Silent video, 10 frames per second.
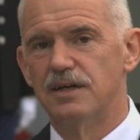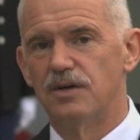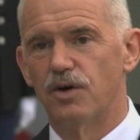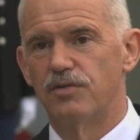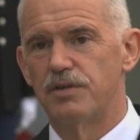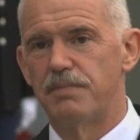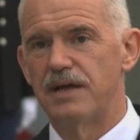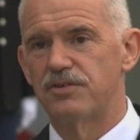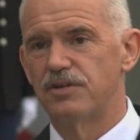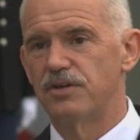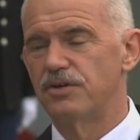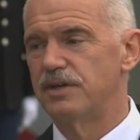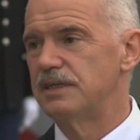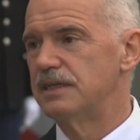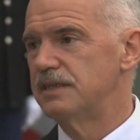over the past year
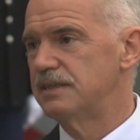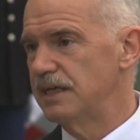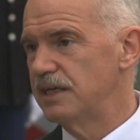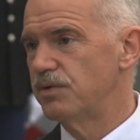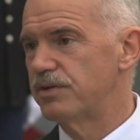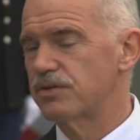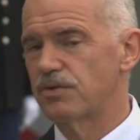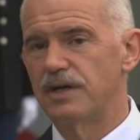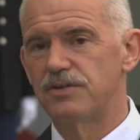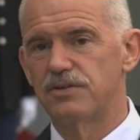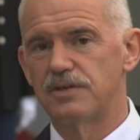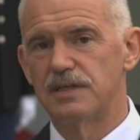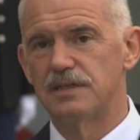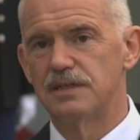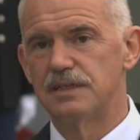in dealing with this crisis
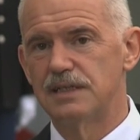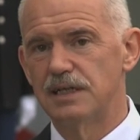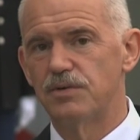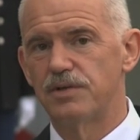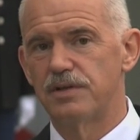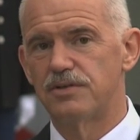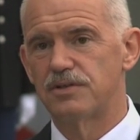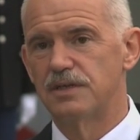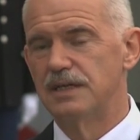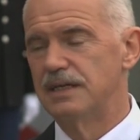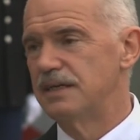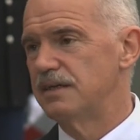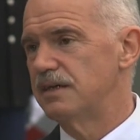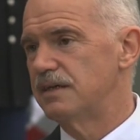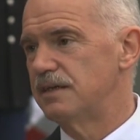and dealing with its
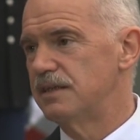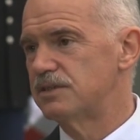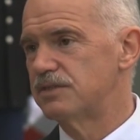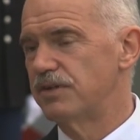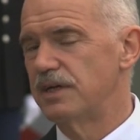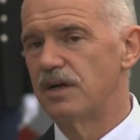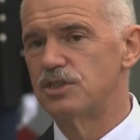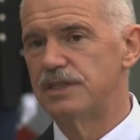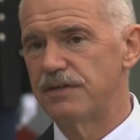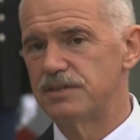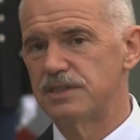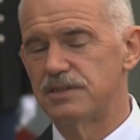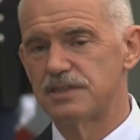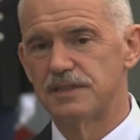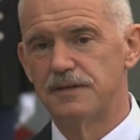very large
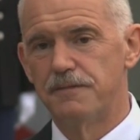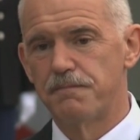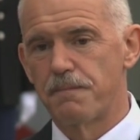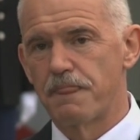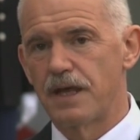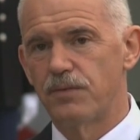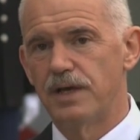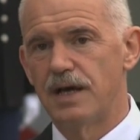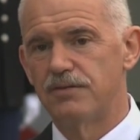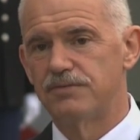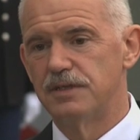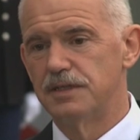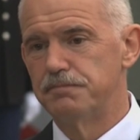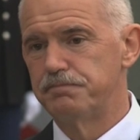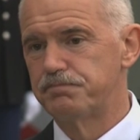deficits. We have
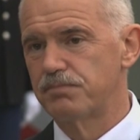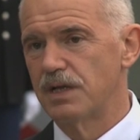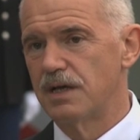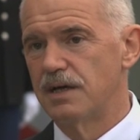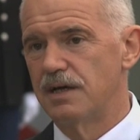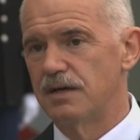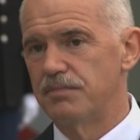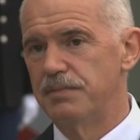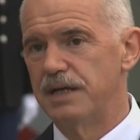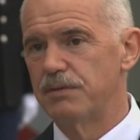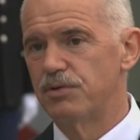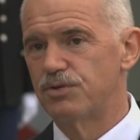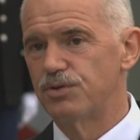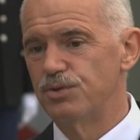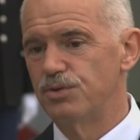been able
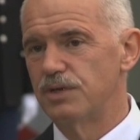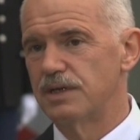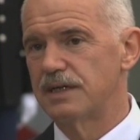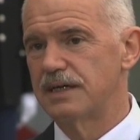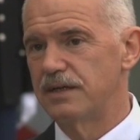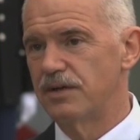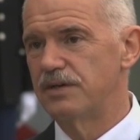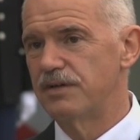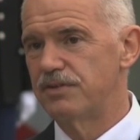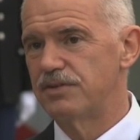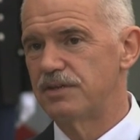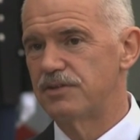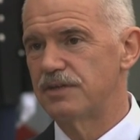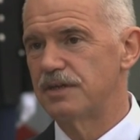to cut our deficits